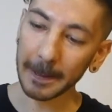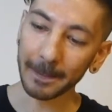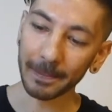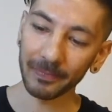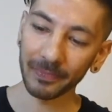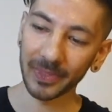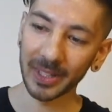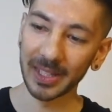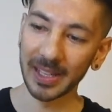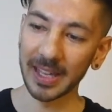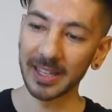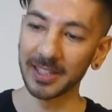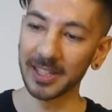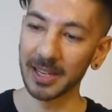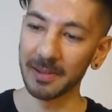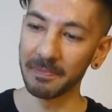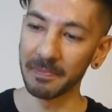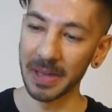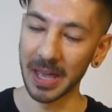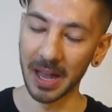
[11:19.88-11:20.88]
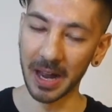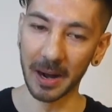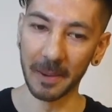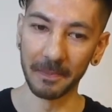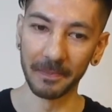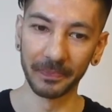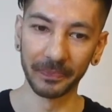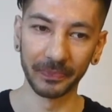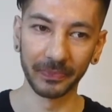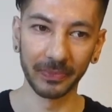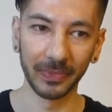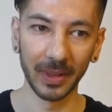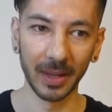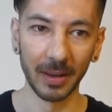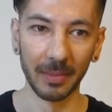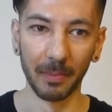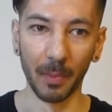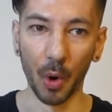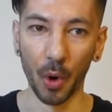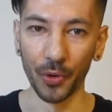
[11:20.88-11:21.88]
Yanjing beer,
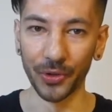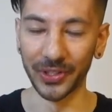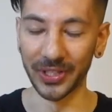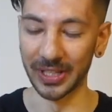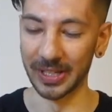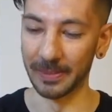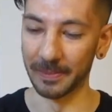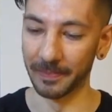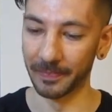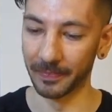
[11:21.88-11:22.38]
malty,